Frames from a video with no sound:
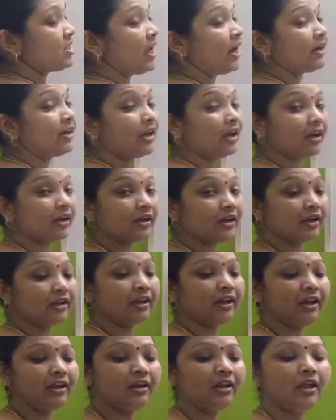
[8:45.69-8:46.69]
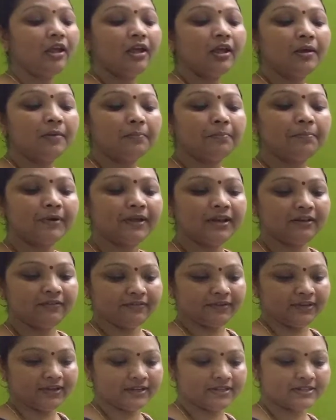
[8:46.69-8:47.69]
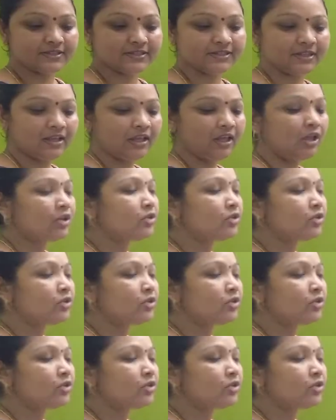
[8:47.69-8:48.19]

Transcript: that occur in pulvinous.